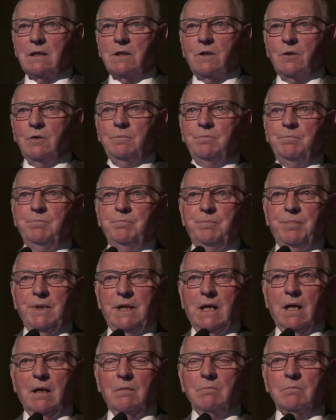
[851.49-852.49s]
could
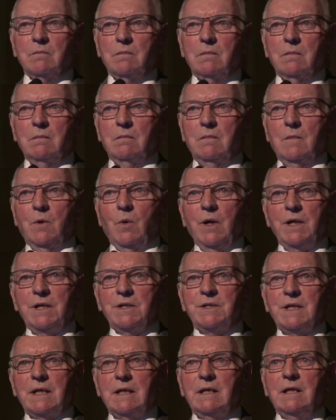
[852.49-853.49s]
become quite a
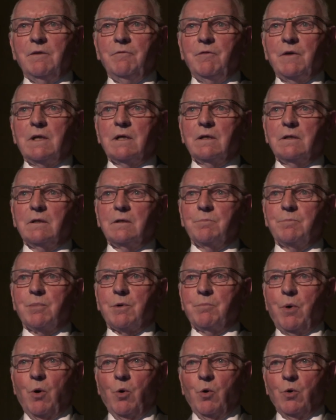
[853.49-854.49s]
significant
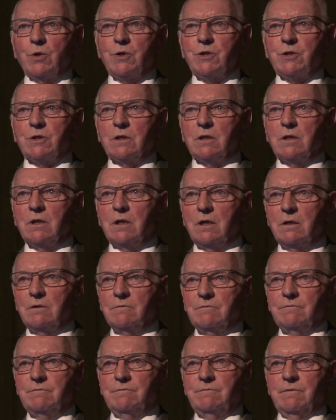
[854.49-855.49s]
proportion
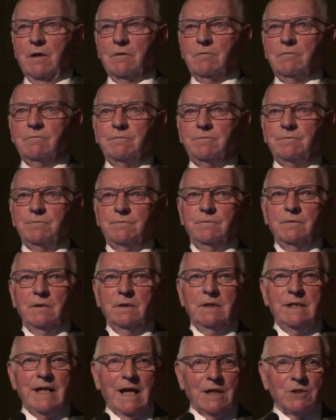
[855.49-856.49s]
of
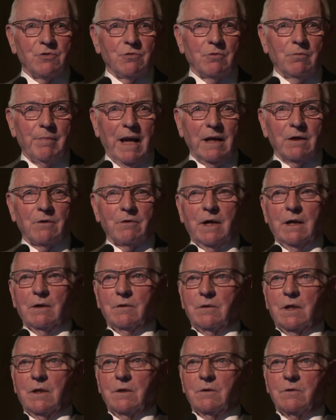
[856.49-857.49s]
natural
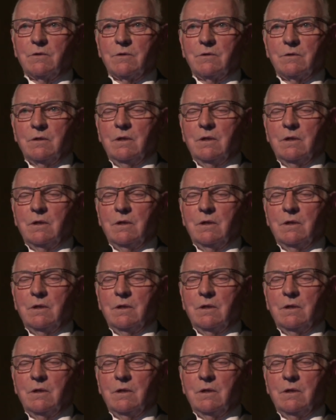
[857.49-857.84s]
background dose.